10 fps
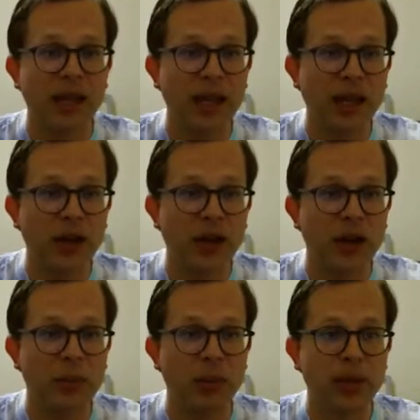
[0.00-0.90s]
Okay,
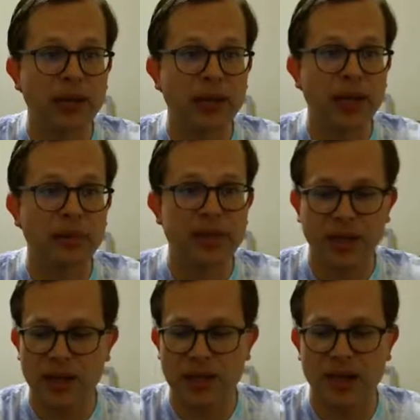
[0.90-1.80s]
cart points cap
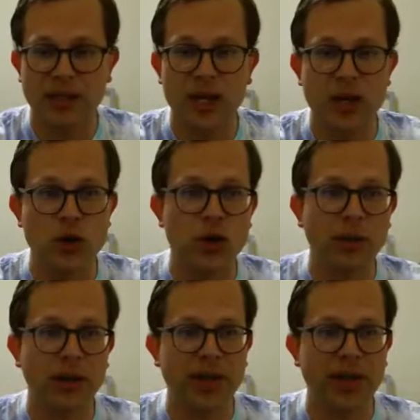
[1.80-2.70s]
ticket. That's a
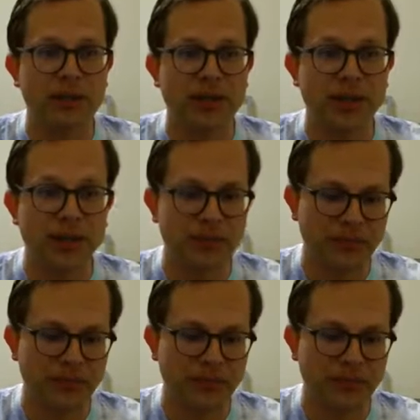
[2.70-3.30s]
normal cap ticket.